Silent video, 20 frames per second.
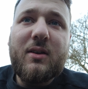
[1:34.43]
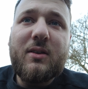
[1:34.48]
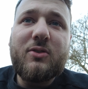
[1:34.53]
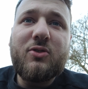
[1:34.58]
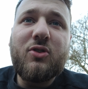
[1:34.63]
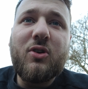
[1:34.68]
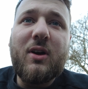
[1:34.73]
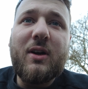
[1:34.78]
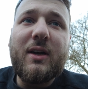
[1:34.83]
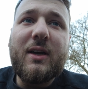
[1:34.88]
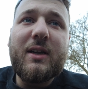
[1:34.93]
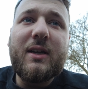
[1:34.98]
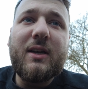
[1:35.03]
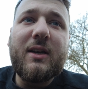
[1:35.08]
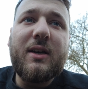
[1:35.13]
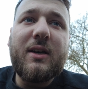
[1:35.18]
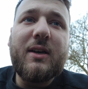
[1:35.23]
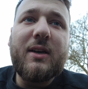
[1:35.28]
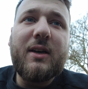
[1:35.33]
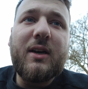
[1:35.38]
Try and get
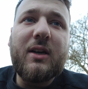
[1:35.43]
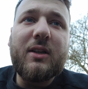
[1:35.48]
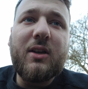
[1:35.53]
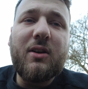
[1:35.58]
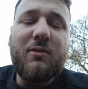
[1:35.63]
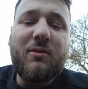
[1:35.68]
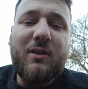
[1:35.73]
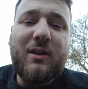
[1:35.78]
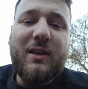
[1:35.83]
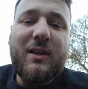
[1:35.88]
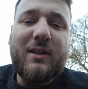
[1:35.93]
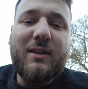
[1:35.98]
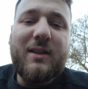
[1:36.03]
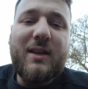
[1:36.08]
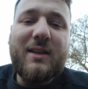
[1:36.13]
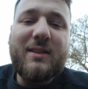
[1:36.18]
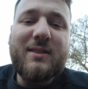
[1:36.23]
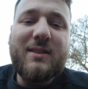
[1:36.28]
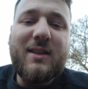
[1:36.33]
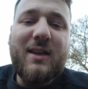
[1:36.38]
the, I don't really,
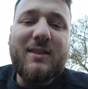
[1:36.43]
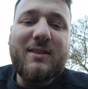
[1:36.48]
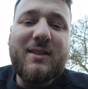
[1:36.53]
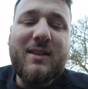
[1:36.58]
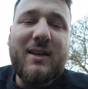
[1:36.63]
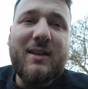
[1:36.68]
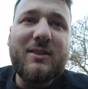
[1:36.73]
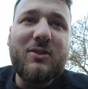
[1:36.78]
they say